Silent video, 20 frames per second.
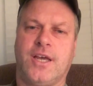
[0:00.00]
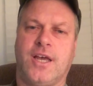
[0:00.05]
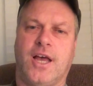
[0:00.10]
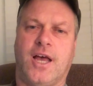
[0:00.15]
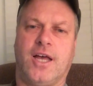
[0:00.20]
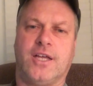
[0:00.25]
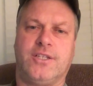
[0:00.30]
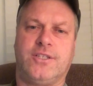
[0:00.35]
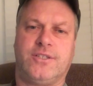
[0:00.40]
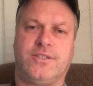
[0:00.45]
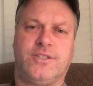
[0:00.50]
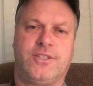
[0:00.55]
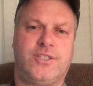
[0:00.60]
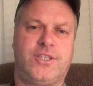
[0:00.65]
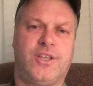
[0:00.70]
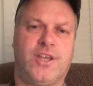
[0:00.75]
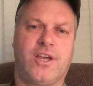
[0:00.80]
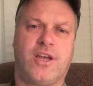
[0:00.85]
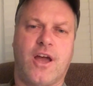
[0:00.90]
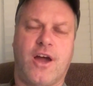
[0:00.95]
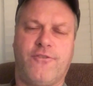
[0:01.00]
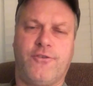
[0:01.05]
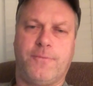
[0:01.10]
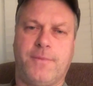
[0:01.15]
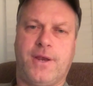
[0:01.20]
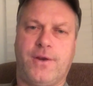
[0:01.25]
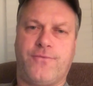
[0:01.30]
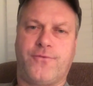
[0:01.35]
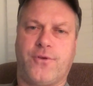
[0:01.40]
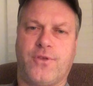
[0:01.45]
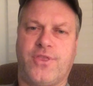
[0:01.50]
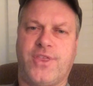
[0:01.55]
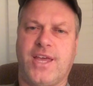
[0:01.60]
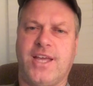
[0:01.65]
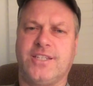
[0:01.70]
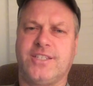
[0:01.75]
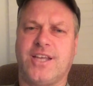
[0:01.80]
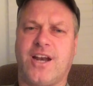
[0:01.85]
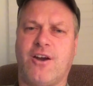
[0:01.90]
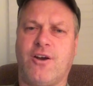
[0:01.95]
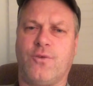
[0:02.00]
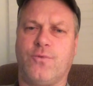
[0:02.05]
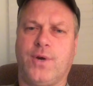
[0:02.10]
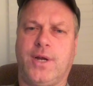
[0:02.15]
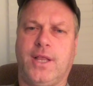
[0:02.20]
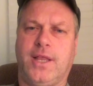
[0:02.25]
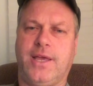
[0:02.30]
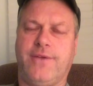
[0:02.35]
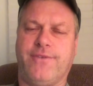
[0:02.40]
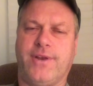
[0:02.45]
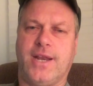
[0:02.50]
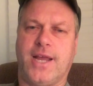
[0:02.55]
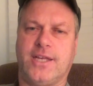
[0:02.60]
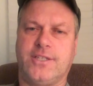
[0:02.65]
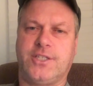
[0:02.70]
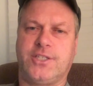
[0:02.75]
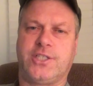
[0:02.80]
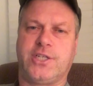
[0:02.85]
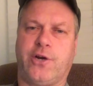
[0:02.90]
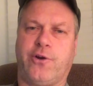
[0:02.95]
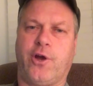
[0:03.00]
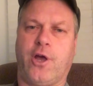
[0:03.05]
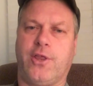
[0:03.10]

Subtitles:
to the government for things that aren't really even necessary.